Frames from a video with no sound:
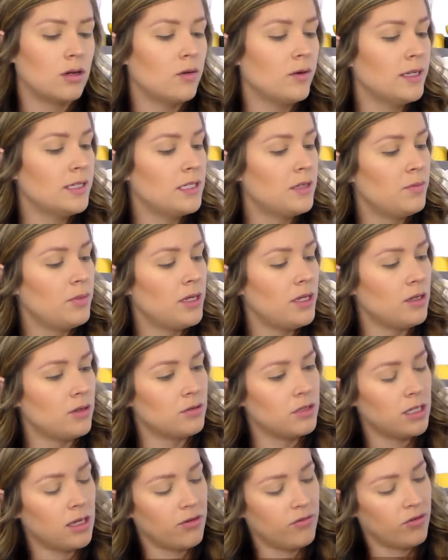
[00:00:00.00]
going to be
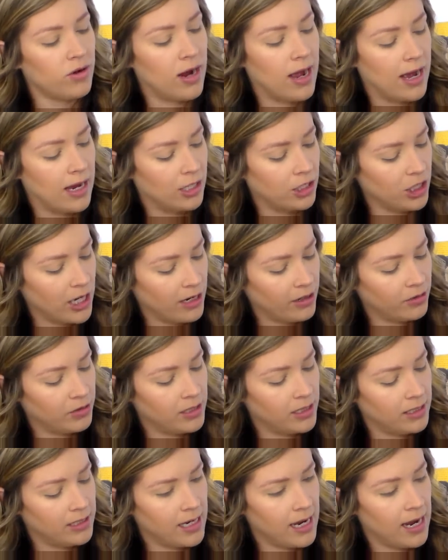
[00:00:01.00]
using for
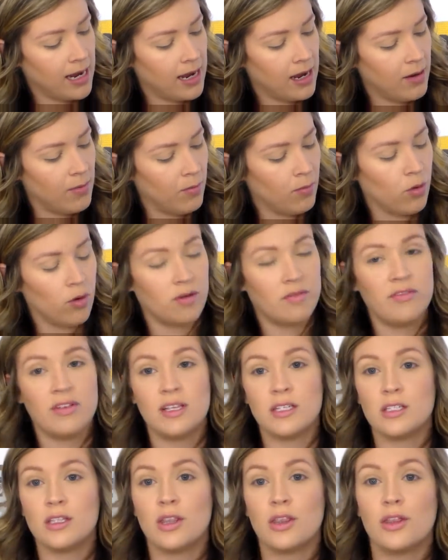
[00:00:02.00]
eyeshadow today
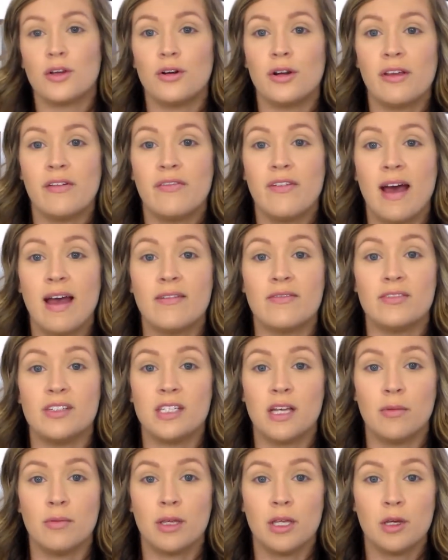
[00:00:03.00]
Morphe's
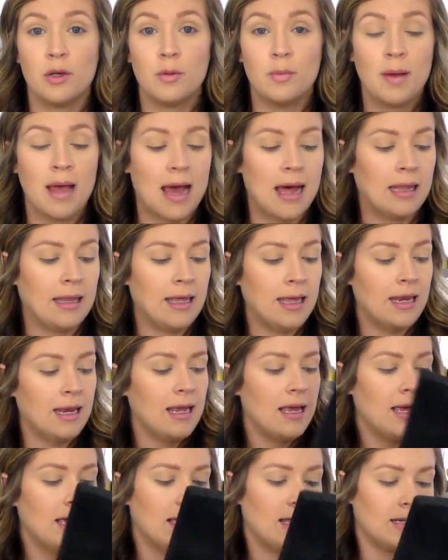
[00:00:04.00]
35W
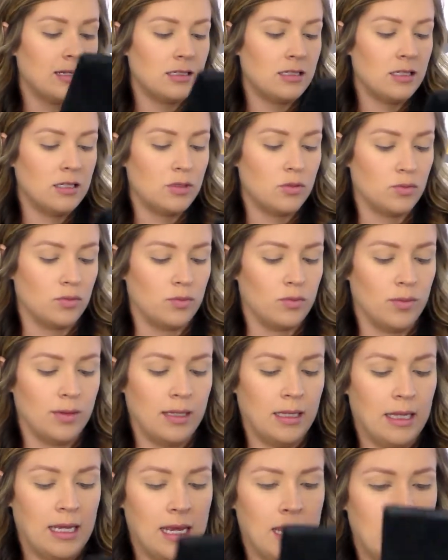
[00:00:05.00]
palette. It is this
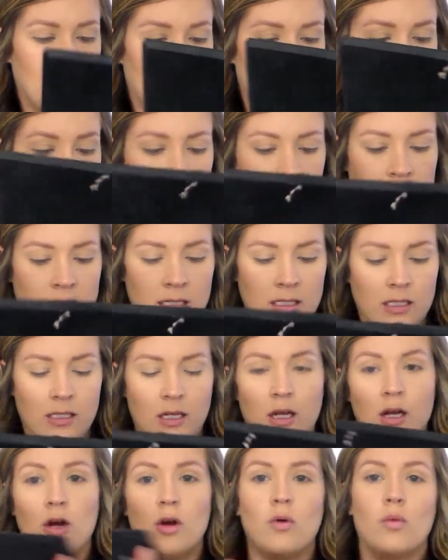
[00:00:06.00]
really
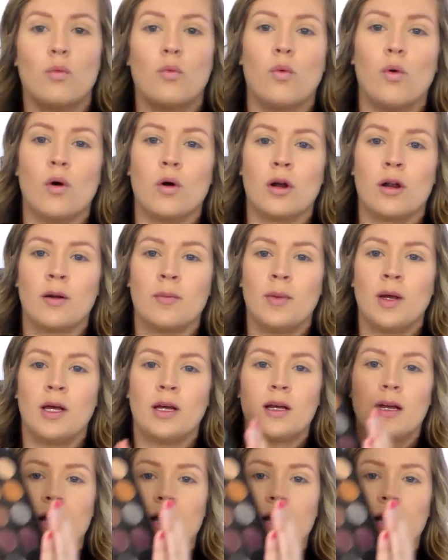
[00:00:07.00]
nice, warm,